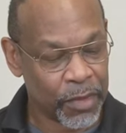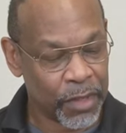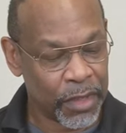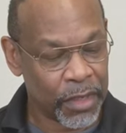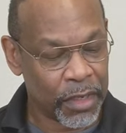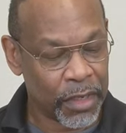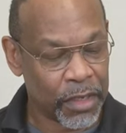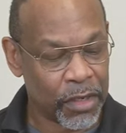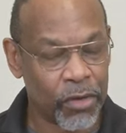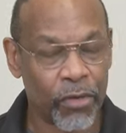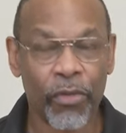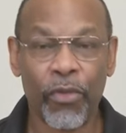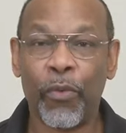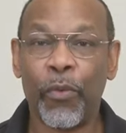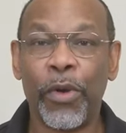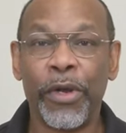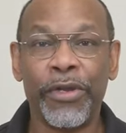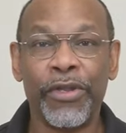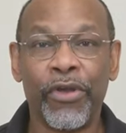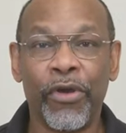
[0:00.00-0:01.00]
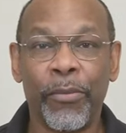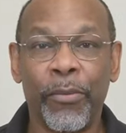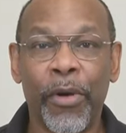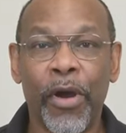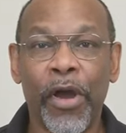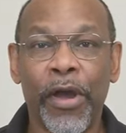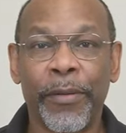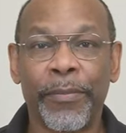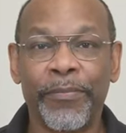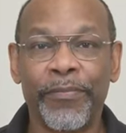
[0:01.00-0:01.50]
uh, go the one year
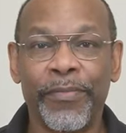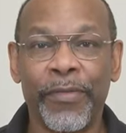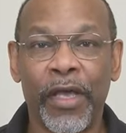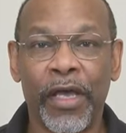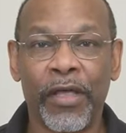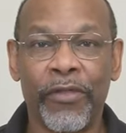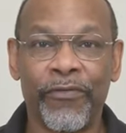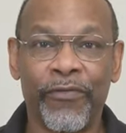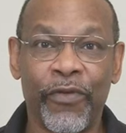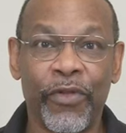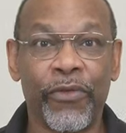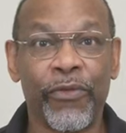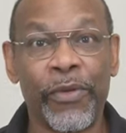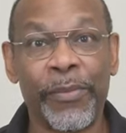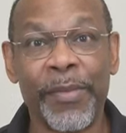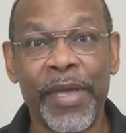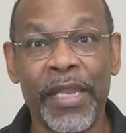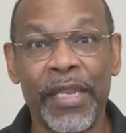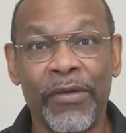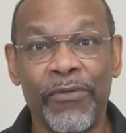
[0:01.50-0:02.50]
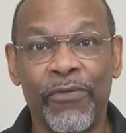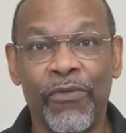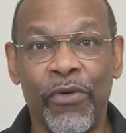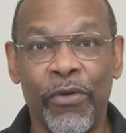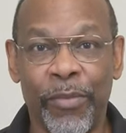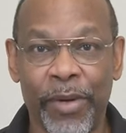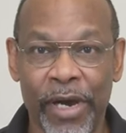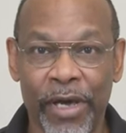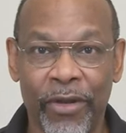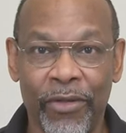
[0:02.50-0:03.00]
mark uh, for the remaining four
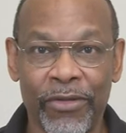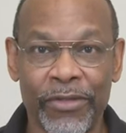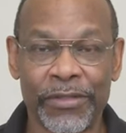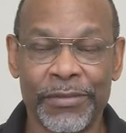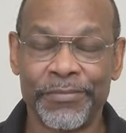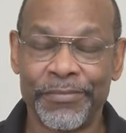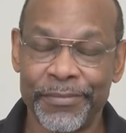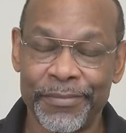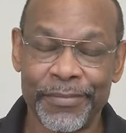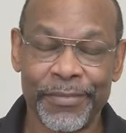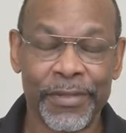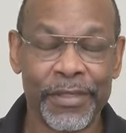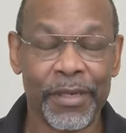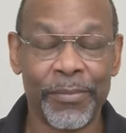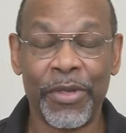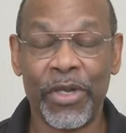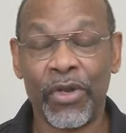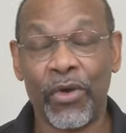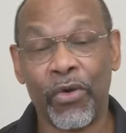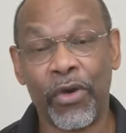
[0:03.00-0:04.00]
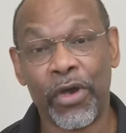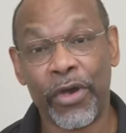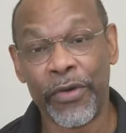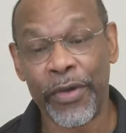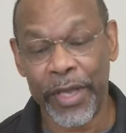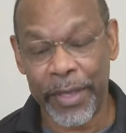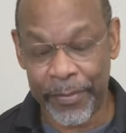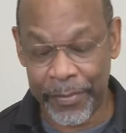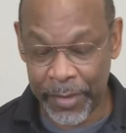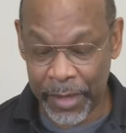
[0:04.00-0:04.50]
bottles. I'm in no
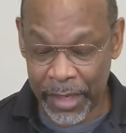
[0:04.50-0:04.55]
hurry.